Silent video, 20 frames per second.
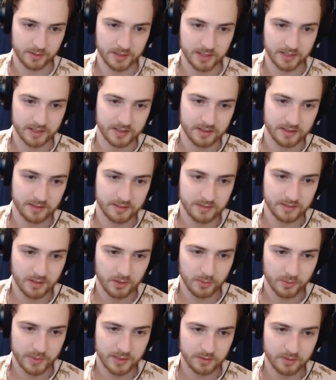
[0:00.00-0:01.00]
in.
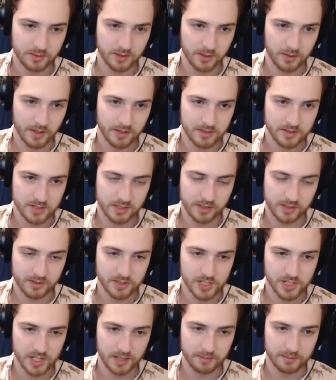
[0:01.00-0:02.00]
Or okay, there's Leona
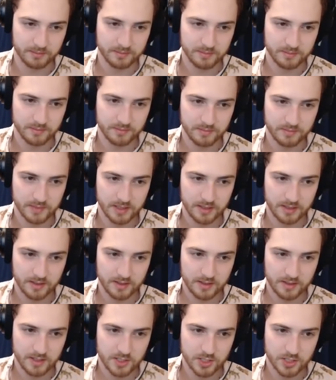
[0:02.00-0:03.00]
in shop.
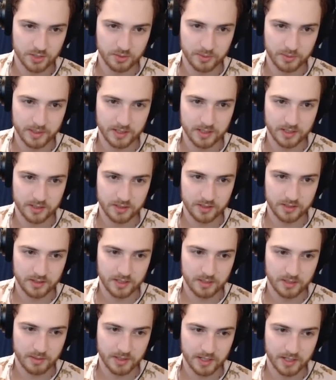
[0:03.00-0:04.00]
So we could
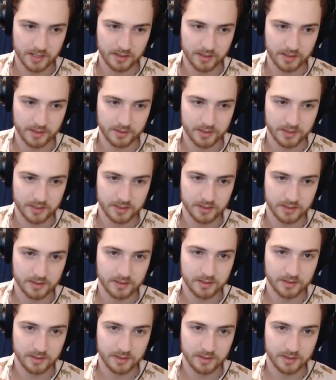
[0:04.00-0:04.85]
think about getting Leona in.